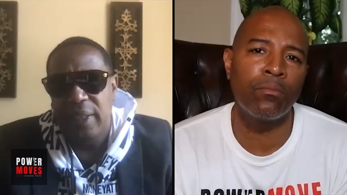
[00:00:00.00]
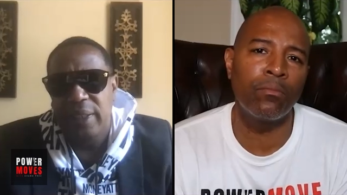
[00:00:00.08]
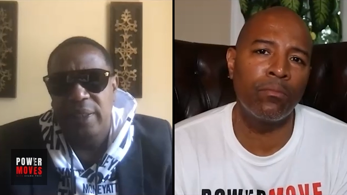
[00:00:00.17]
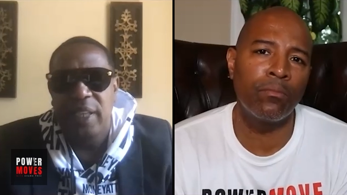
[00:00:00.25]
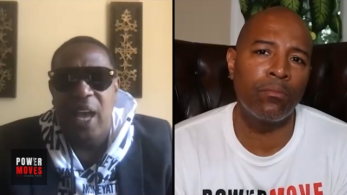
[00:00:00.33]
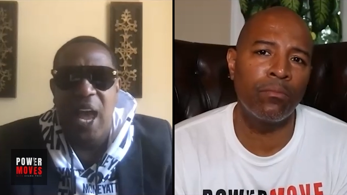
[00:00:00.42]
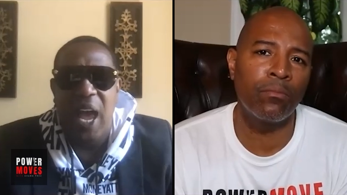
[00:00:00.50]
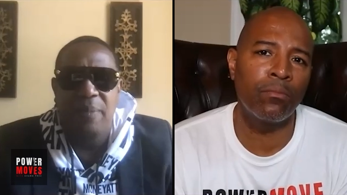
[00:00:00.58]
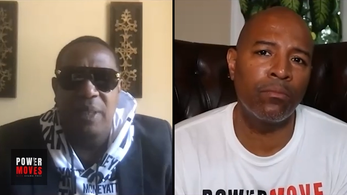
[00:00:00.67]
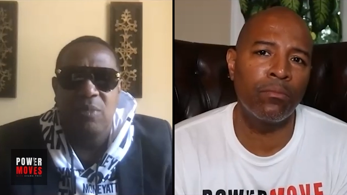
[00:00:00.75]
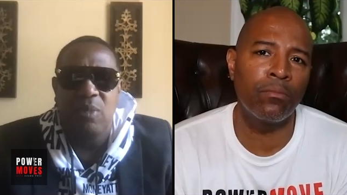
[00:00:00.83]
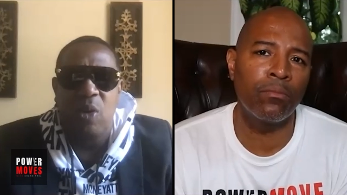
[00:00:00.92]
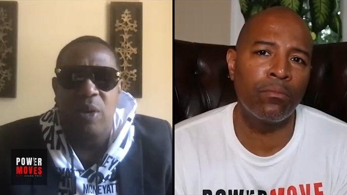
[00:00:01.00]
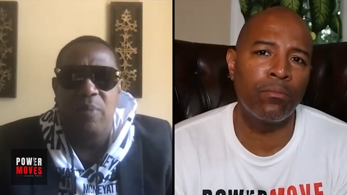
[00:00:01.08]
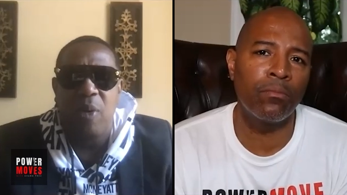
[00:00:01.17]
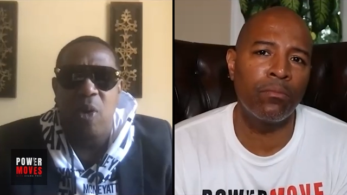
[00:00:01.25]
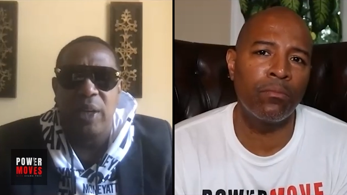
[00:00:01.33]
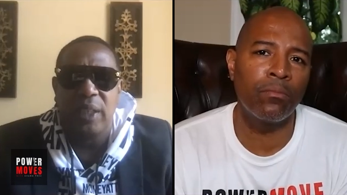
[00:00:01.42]
Speaker 1: time is more
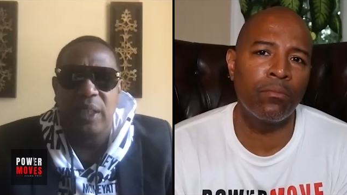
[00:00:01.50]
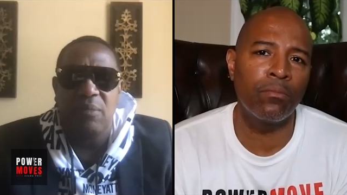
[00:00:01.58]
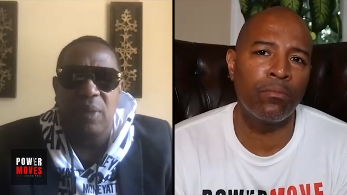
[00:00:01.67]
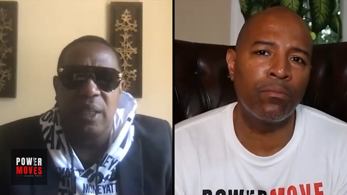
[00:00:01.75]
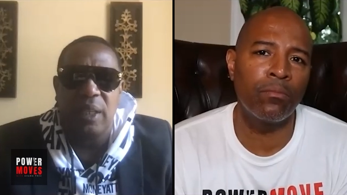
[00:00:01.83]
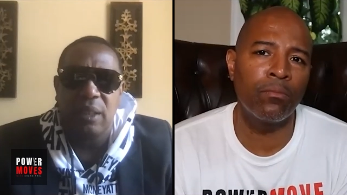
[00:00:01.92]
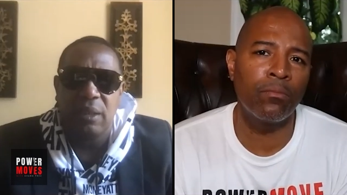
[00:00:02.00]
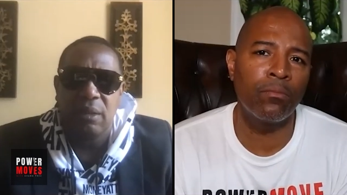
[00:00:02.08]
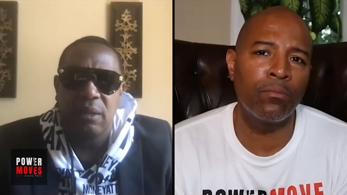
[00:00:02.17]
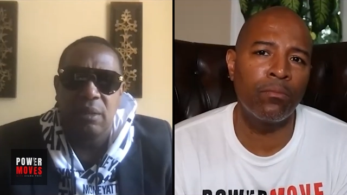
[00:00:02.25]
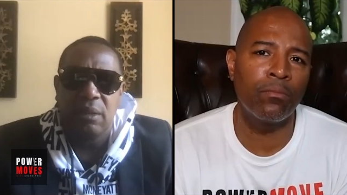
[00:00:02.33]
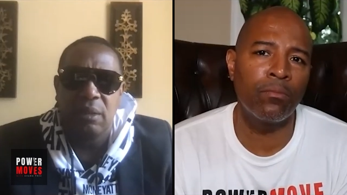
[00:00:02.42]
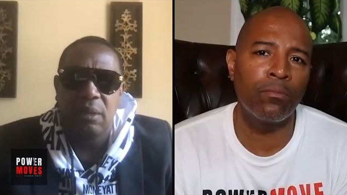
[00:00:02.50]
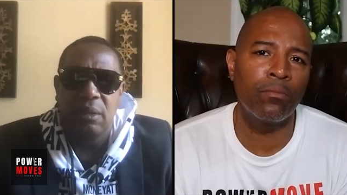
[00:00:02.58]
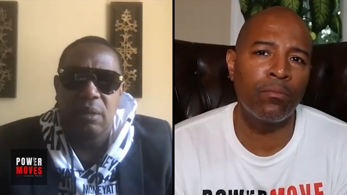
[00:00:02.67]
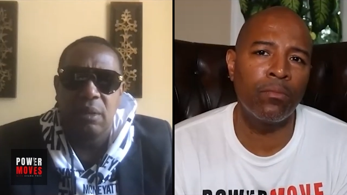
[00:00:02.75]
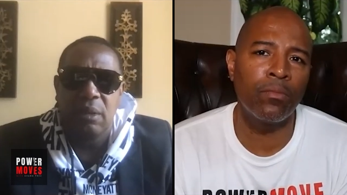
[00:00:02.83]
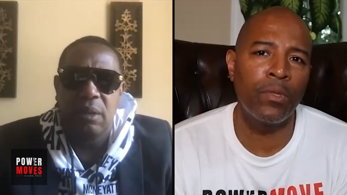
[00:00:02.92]
important than money.
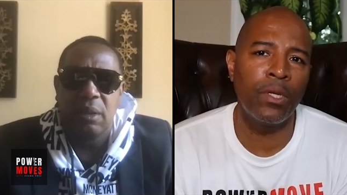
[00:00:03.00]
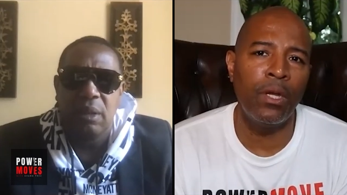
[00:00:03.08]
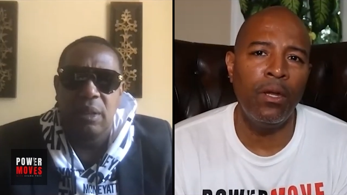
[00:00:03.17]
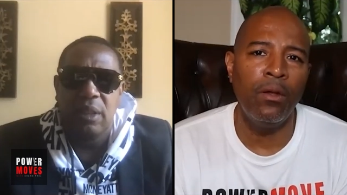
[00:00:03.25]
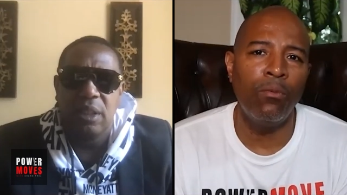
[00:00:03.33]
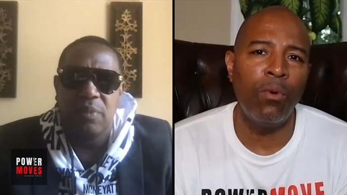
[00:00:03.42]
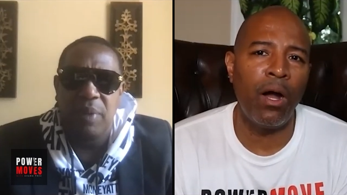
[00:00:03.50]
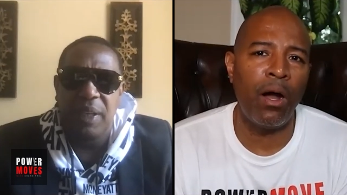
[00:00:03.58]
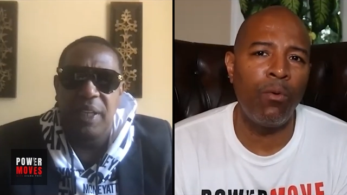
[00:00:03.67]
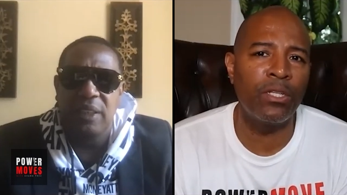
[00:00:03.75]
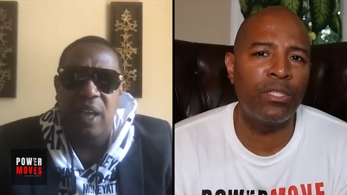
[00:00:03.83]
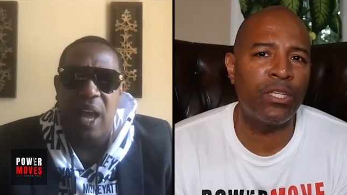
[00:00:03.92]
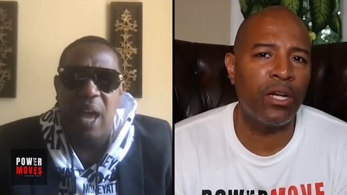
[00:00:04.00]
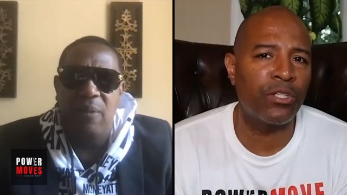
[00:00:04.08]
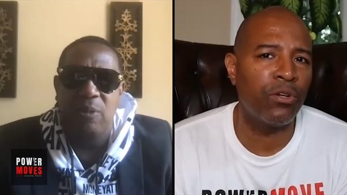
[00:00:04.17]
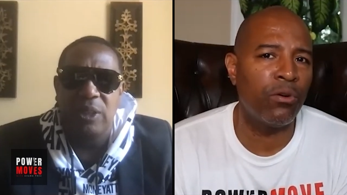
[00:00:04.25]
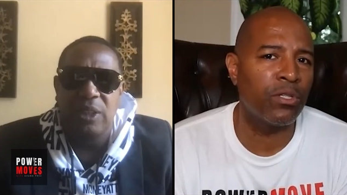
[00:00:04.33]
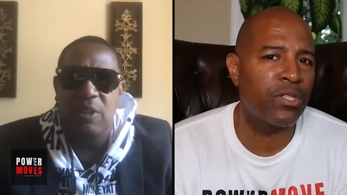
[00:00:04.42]
Well, I want to touch on
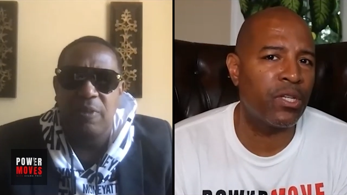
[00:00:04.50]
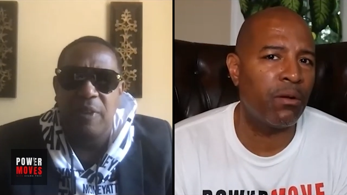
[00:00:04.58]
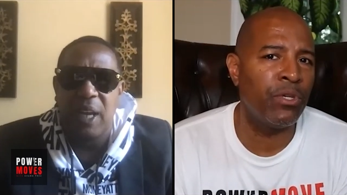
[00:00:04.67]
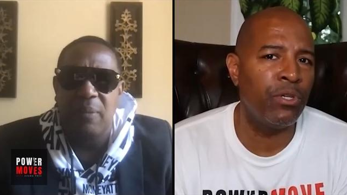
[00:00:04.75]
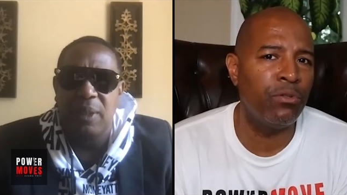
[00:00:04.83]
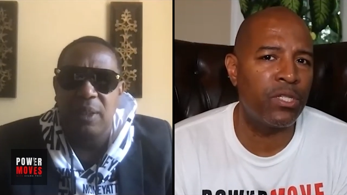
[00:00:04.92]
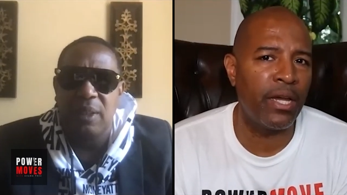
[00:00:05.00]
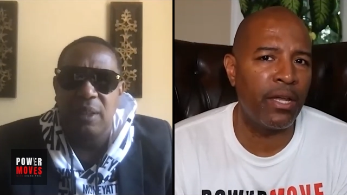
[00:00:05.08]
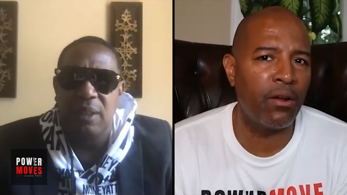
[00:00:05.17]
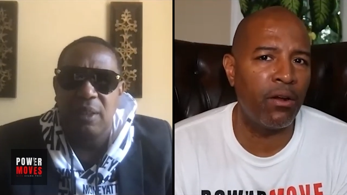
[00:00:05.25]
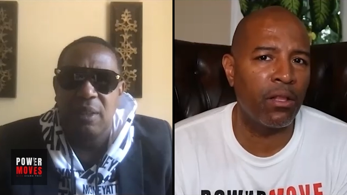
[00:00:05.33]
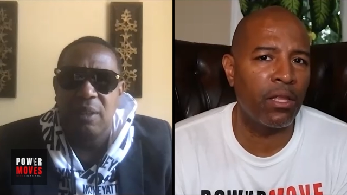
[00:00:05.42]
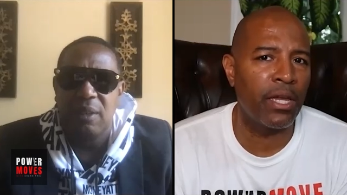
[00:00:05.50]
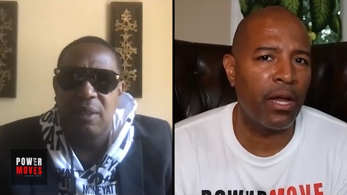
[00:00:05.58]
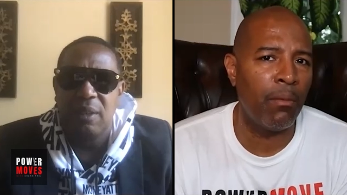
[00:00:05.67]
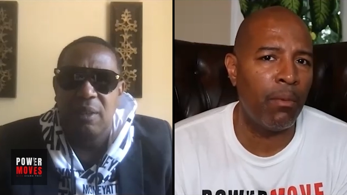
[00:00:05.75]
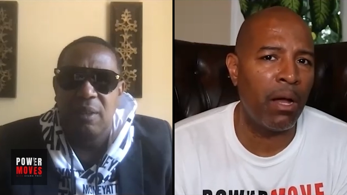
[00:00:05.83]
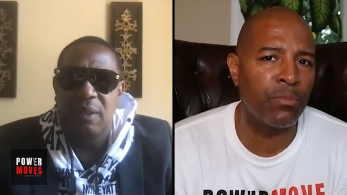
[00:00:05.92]
something you said
Speaker 2: earlier. I'm,
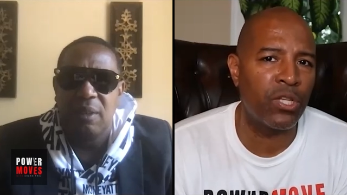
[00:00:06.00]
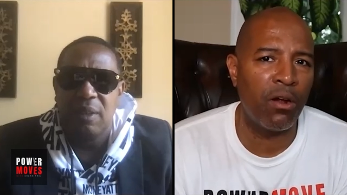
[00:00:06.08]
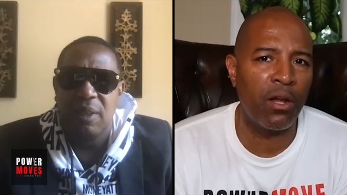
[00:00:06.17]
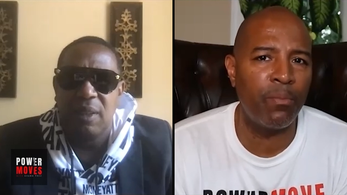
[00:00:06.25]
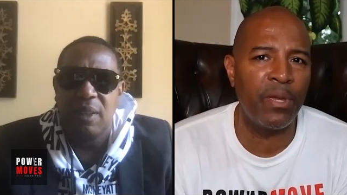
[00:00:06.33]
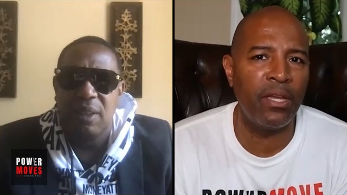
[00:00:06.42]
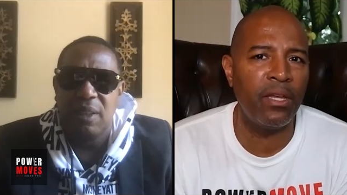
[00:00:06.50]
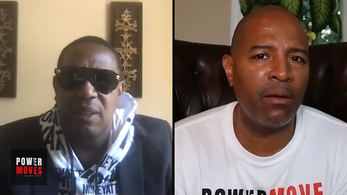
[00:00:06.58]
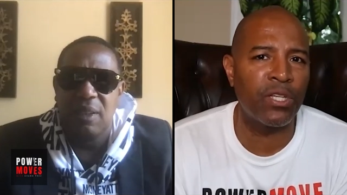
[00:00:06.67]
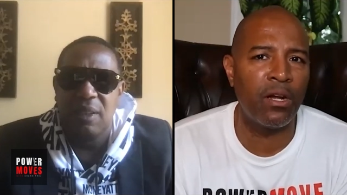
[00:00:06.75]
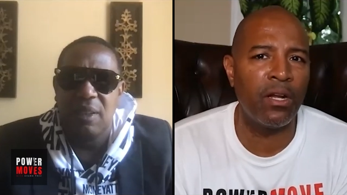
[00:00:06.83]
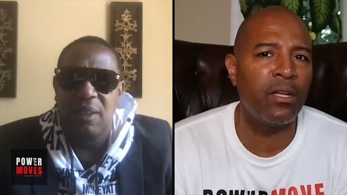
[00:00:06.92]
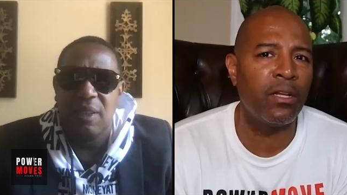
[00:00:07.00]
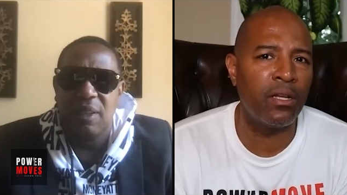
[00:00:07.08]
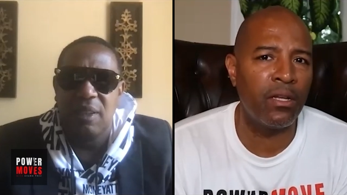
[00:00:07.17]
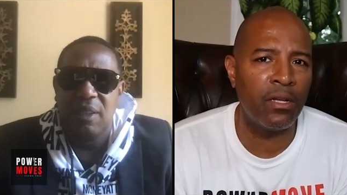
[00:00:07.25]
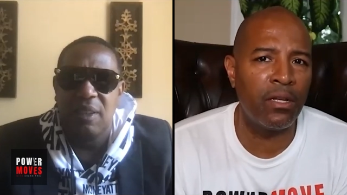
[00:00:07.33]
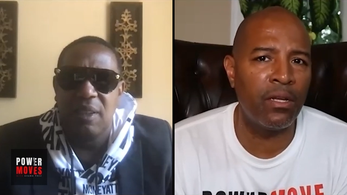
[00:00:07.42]
I'm sorry, Pete. I'm sorry.
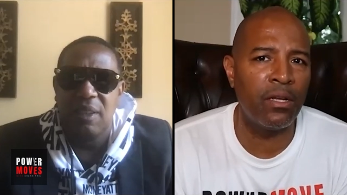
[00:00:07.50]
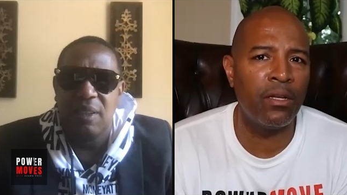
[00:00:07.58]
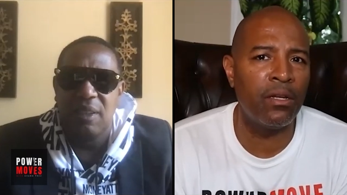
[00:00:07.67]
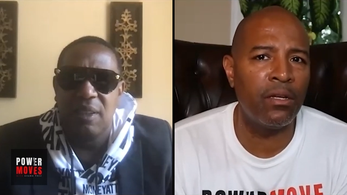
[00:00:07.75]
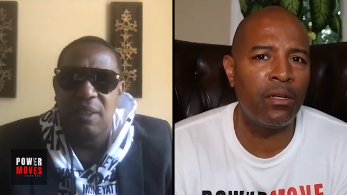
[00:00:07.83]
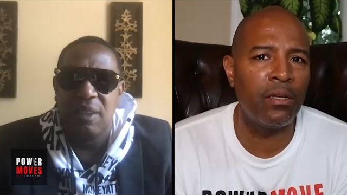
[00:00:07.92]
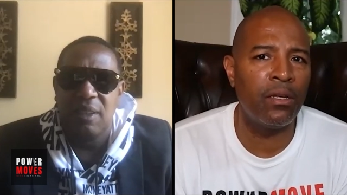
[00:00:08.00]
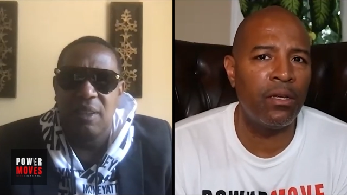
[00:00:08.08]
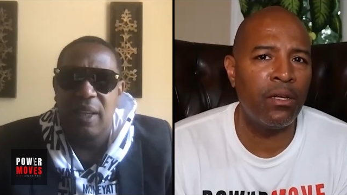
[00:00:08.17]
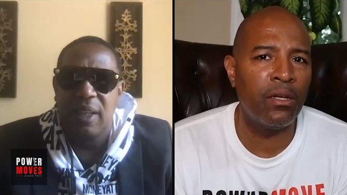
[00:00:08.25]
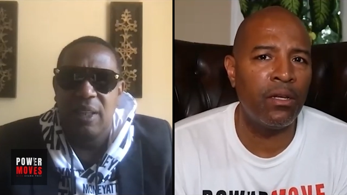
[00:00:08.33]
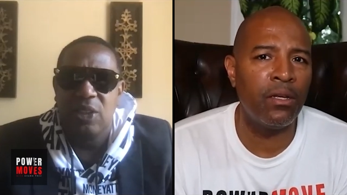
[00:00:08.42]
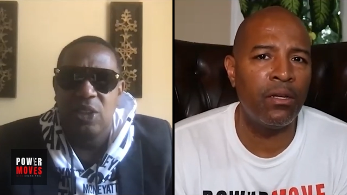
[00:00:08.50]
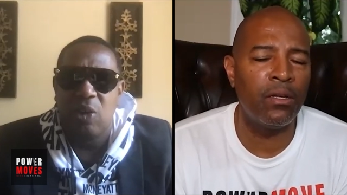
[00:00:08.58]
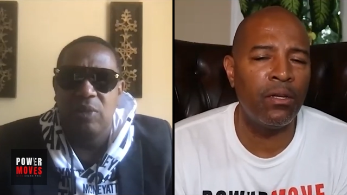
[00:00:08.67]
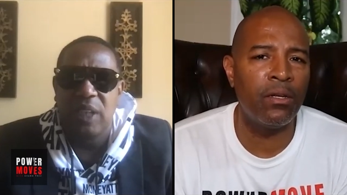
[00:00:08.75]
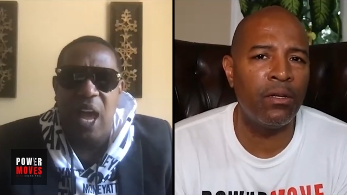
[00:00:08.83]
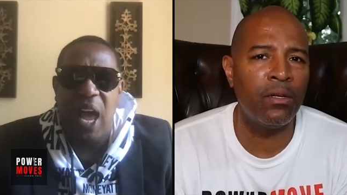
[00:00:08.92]
Speaker 1: Yeah. So
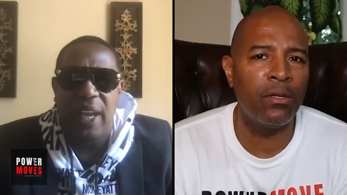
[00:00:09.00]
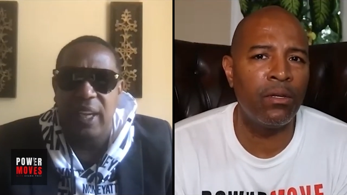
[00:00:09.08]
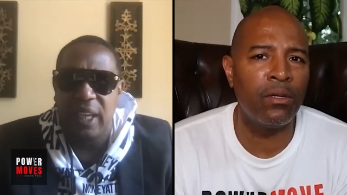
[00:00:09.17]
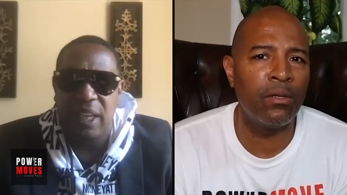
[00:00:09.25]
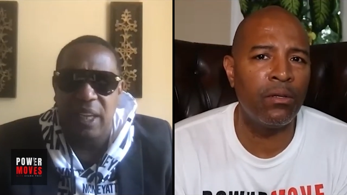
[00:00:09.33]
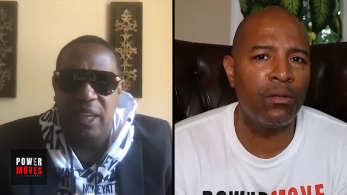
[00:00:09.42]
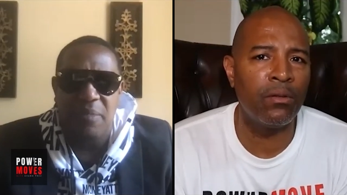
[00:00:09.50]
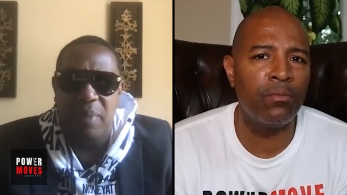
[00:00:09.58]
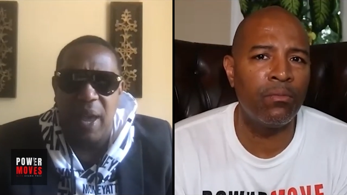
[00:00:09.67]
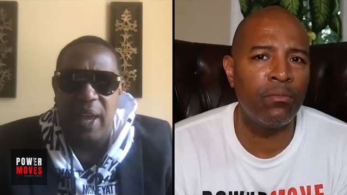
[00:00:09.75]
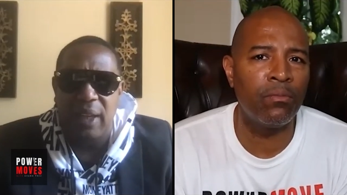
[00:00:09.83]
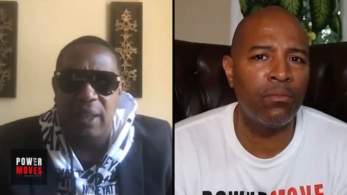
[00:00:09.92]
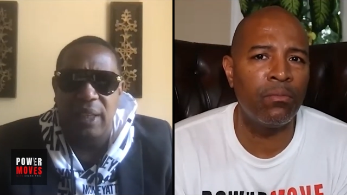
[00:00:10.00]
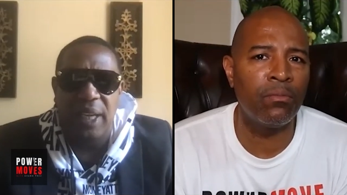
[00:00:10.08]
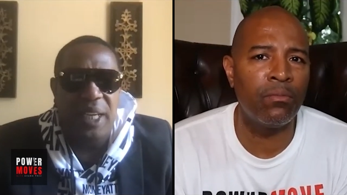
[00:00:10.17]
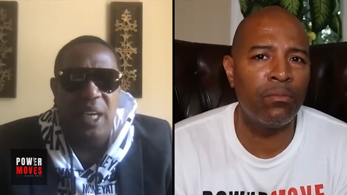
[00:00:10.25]
time you can't get back. Any